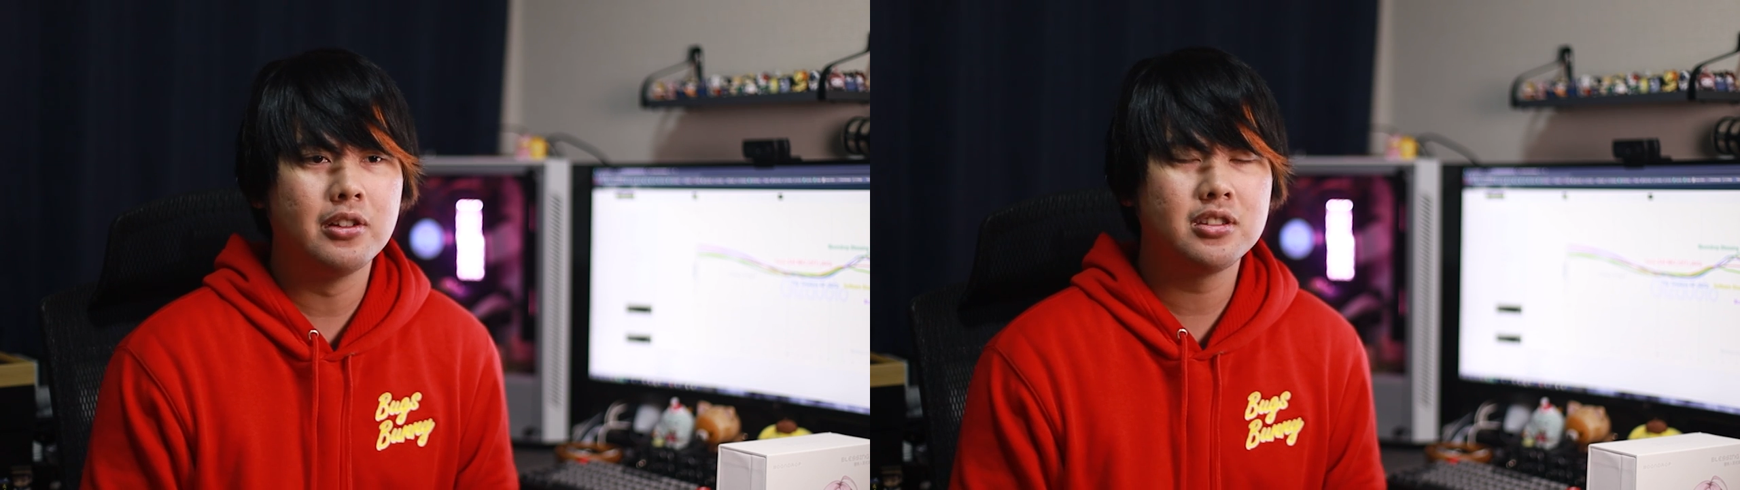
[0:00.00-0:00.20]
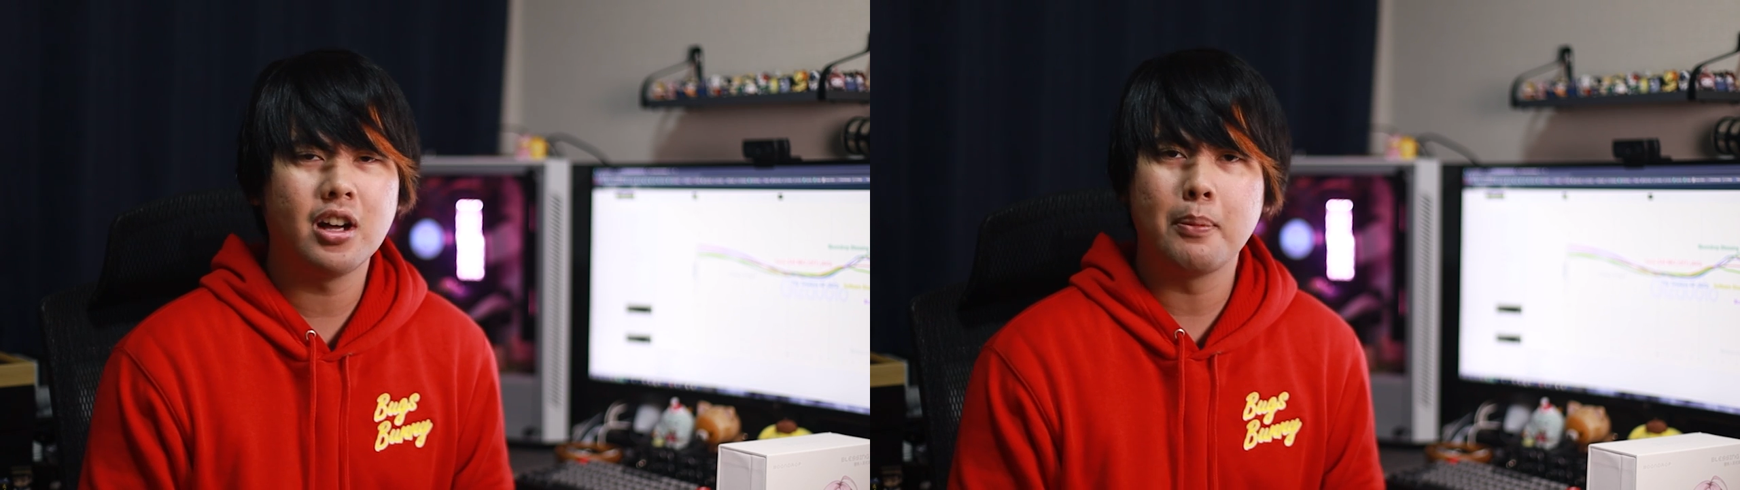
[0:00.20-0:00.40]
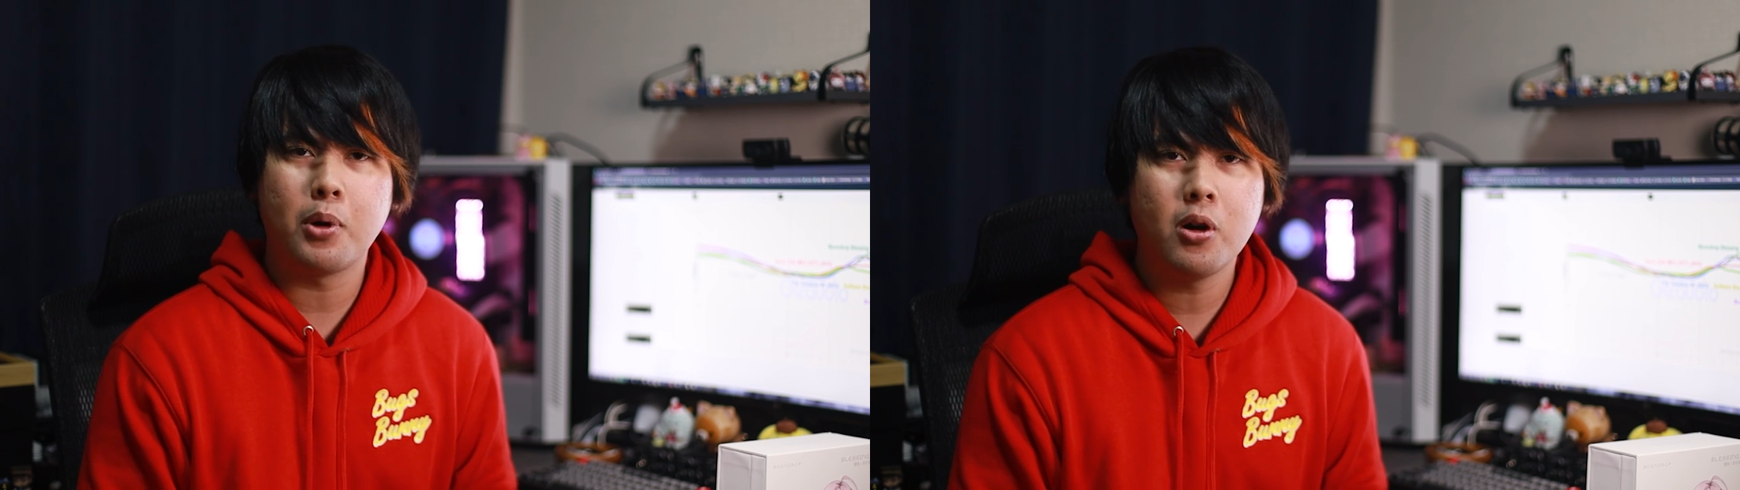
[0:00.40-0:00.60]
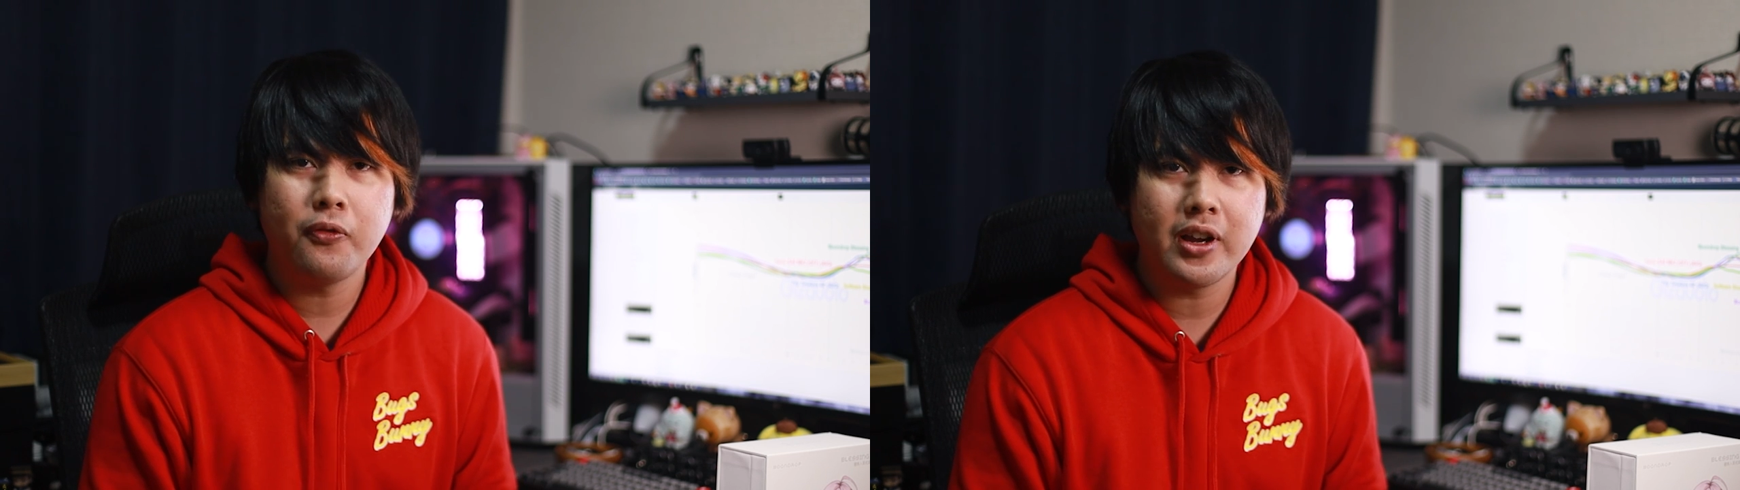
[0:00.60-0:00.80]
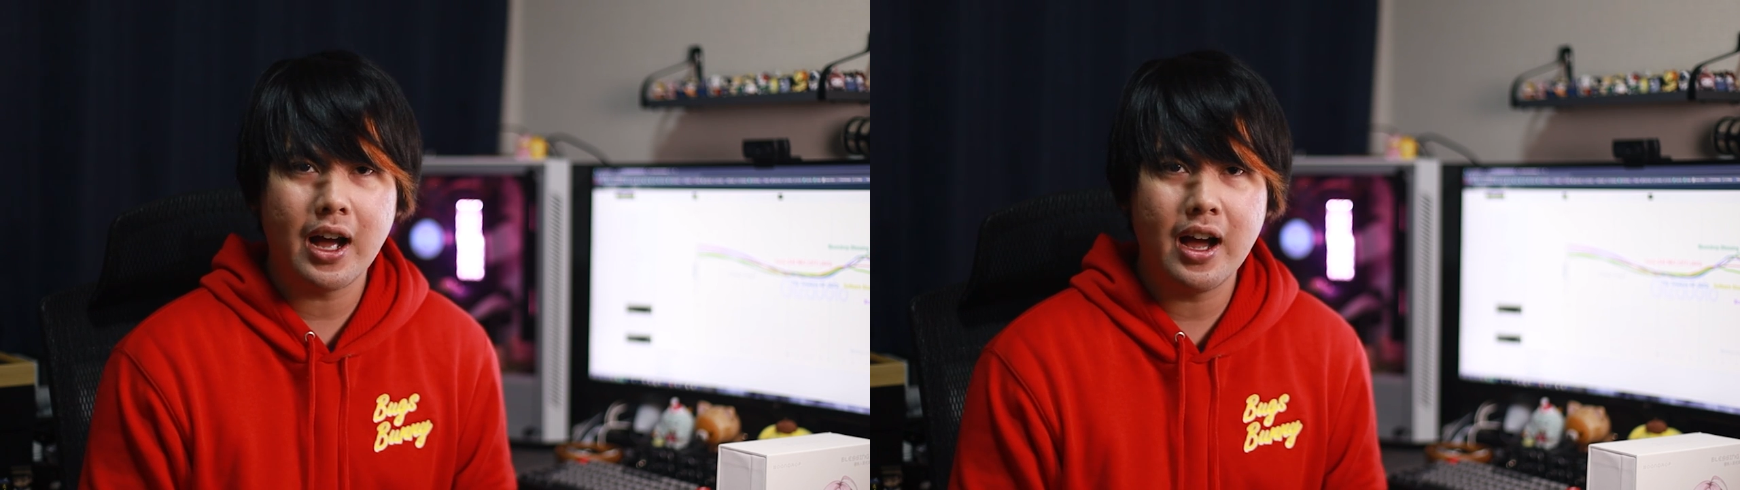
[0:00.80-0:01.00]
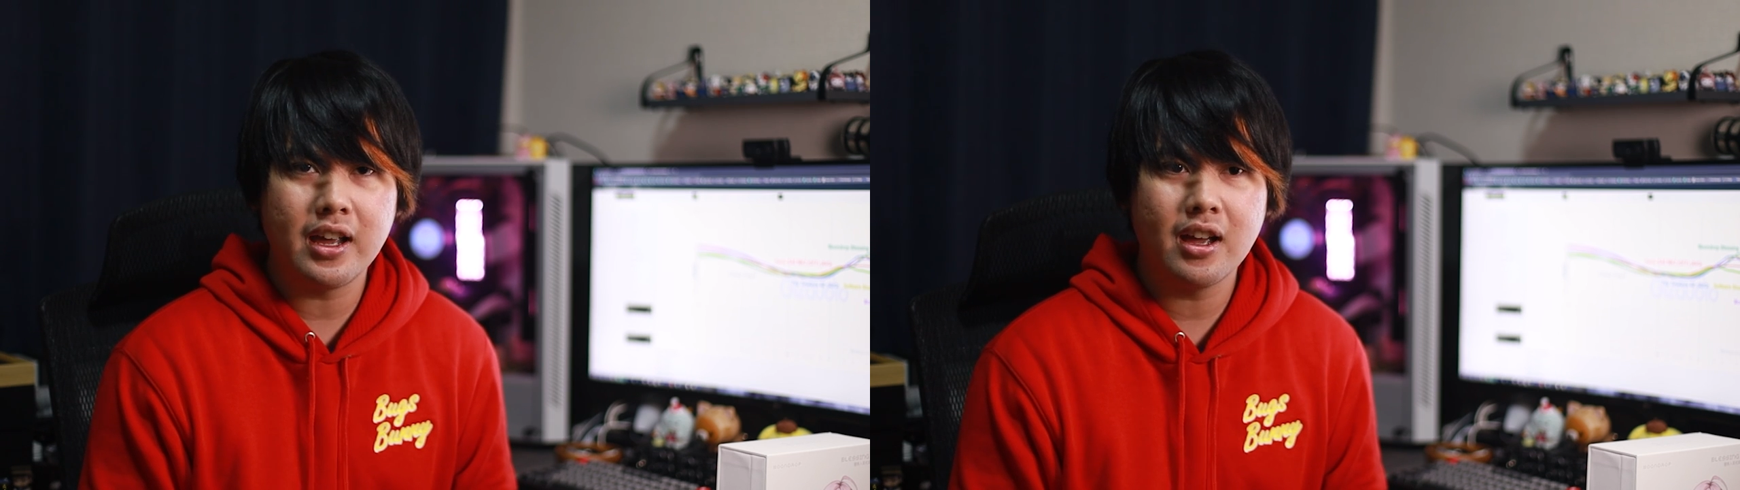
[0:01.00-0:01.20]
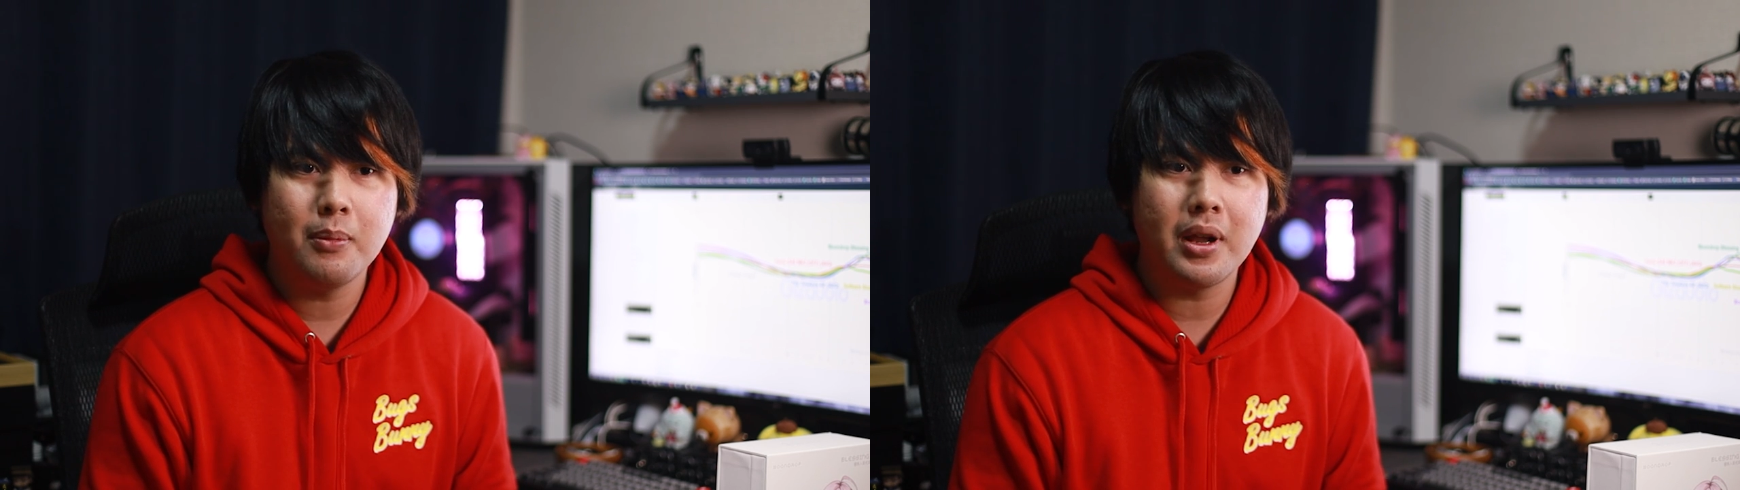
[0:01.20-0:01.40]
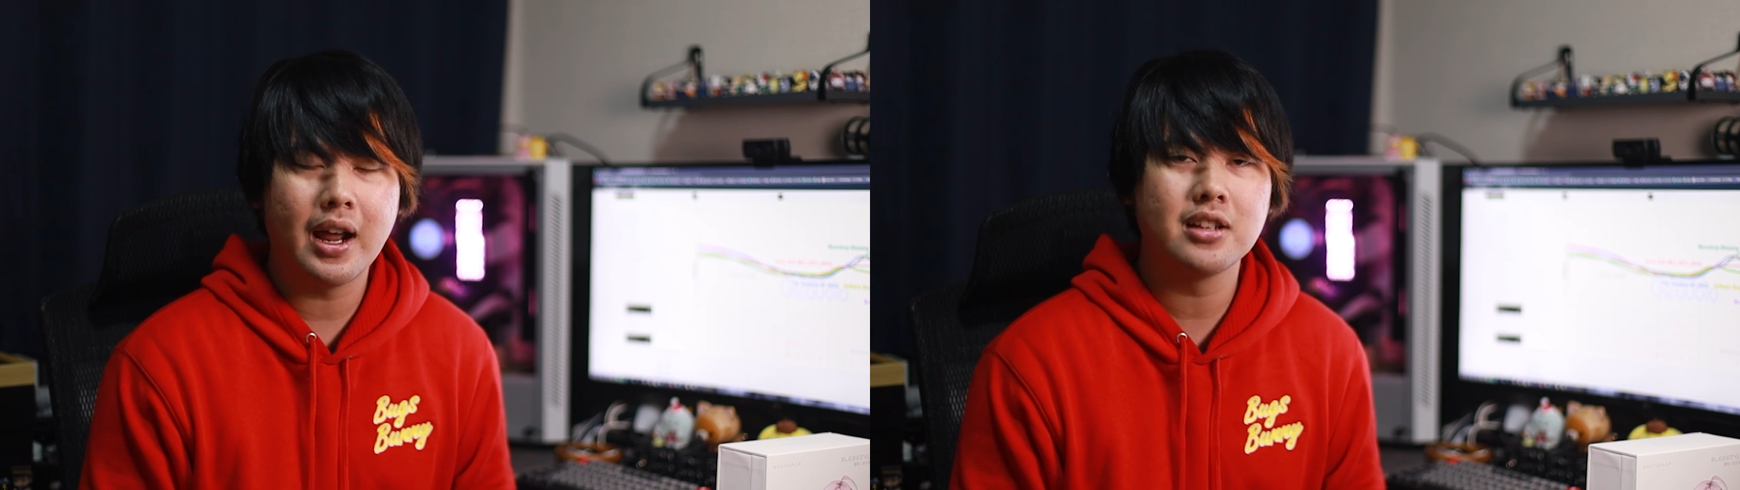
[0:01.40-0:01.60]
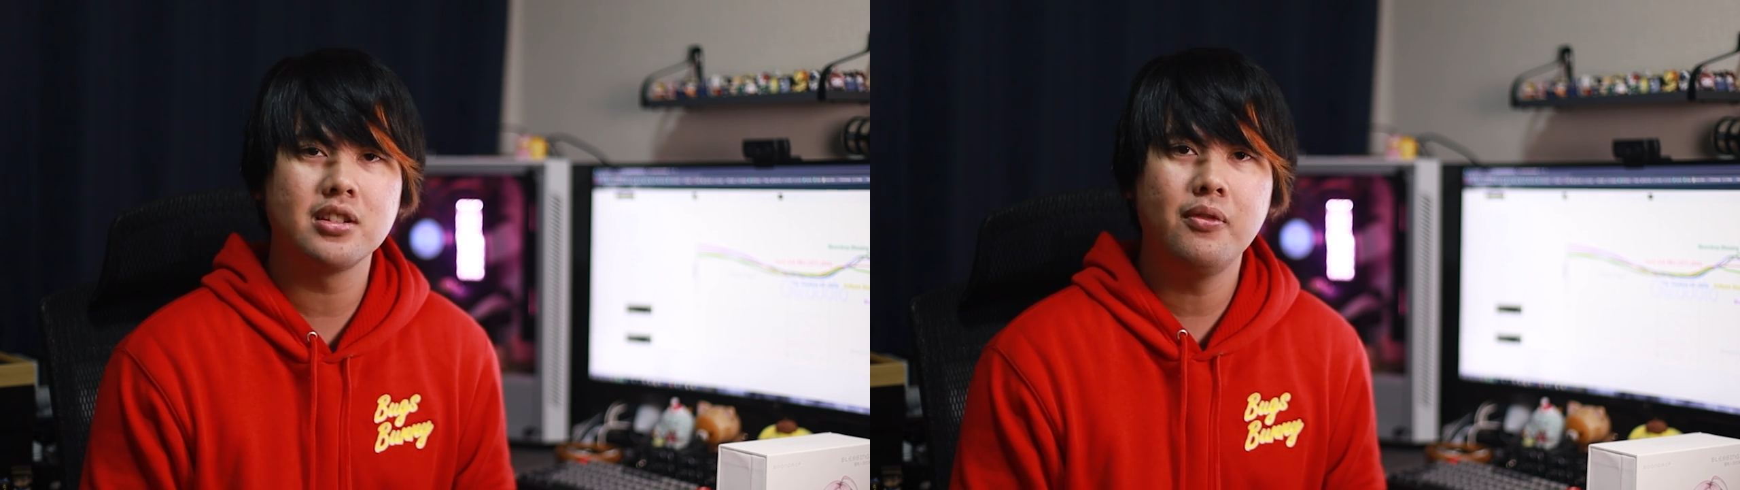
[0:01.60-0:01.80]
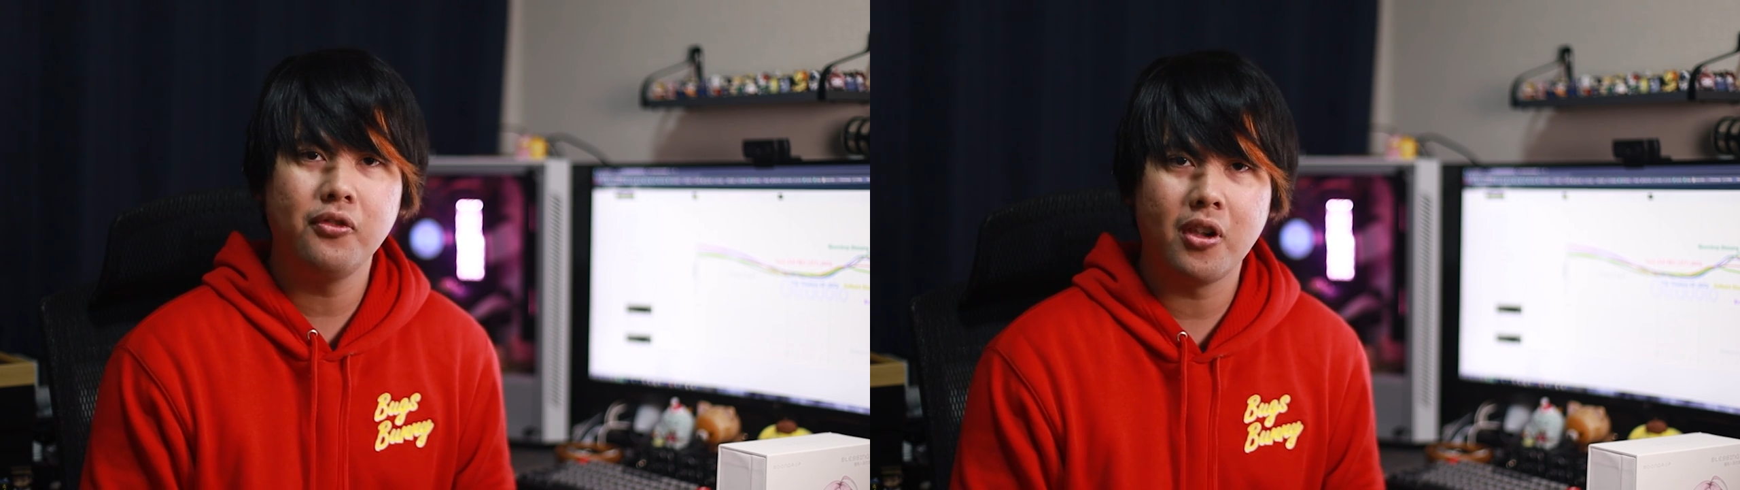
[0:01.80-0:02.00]
it's not a perfect IEM, it has
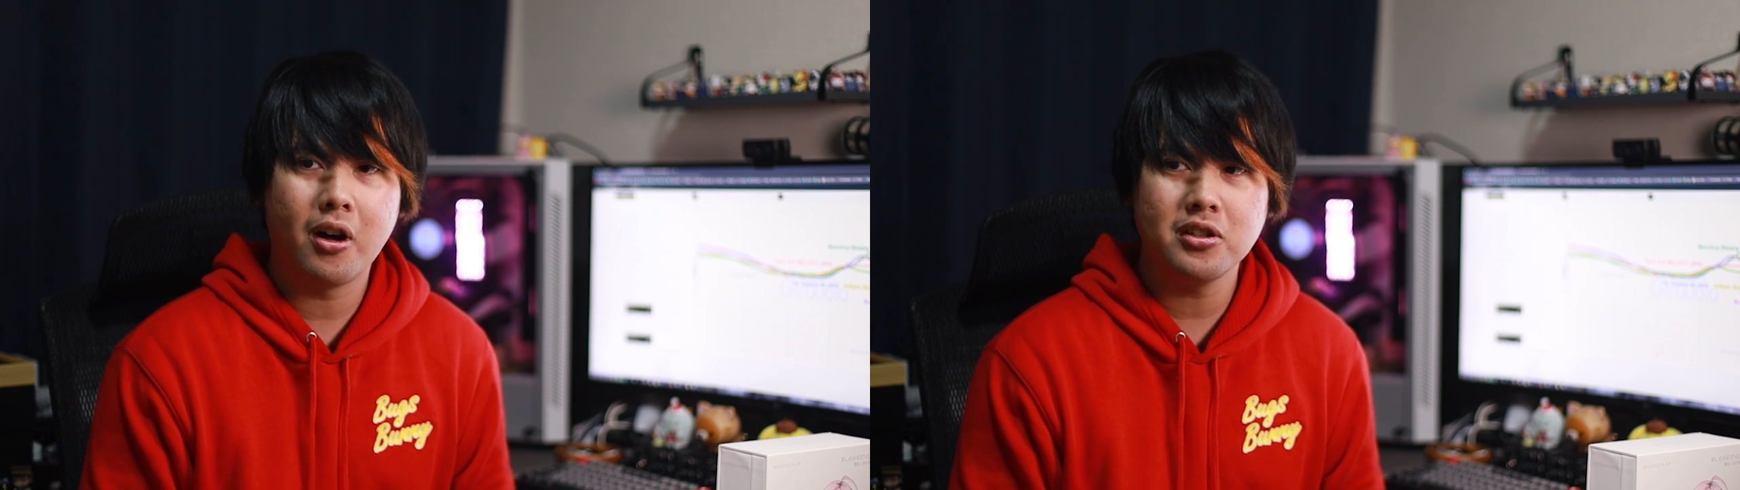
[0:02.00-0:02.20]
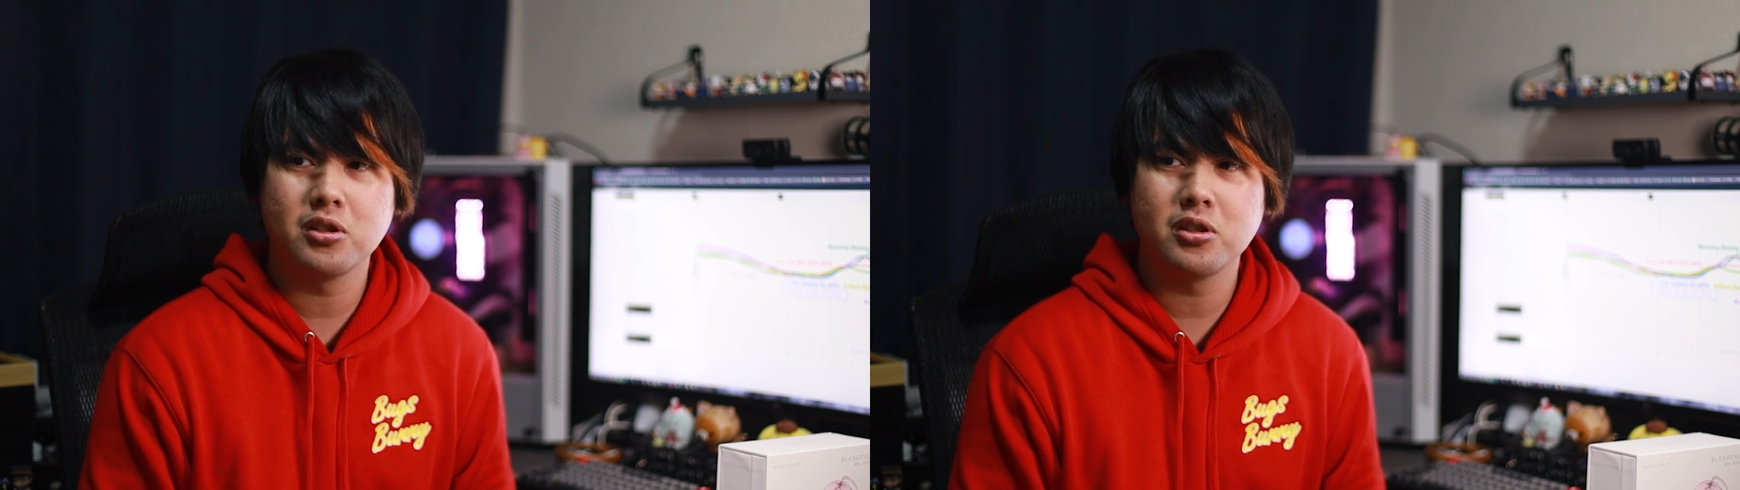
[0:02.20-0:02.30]
some flaws.